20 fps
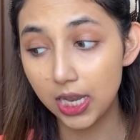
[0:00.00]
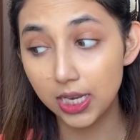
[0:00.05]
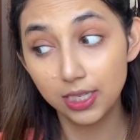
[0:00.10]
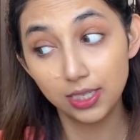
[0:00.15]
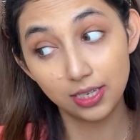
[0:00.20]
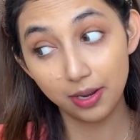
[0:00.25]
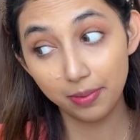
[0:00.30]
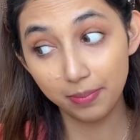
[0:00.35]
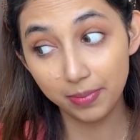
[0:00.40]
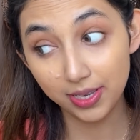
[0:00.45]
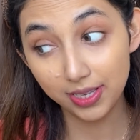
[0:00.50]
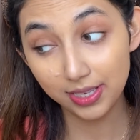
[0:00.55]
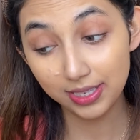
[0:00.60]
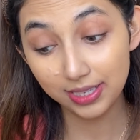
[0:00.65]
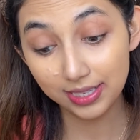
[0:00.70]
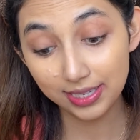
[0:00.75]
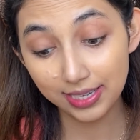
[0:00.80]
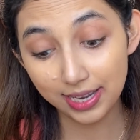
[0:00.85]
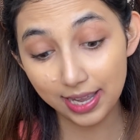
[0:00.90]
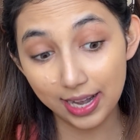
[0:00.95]

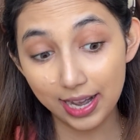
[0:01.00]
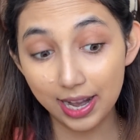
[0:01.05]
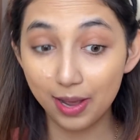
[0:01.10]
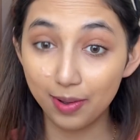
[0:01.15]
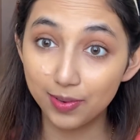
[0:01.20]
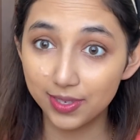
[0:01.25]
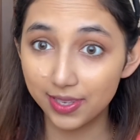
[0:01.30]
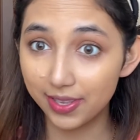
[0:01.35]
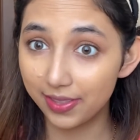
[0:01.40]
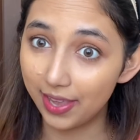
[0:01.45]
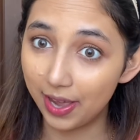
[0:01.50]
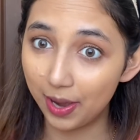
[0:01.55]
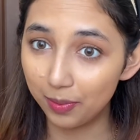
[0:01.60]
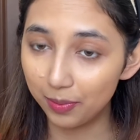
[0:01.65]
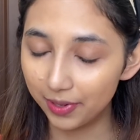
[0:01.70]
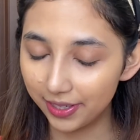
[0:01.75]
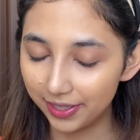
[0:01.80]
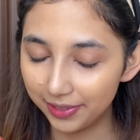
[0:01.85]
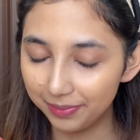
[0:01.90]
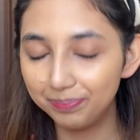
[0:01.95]
dumbest, and I was in that
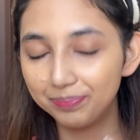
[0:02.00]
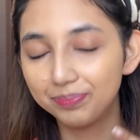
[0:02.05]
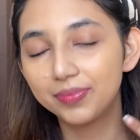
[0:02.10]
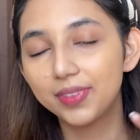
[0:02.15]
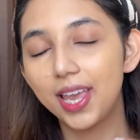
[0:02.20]
one.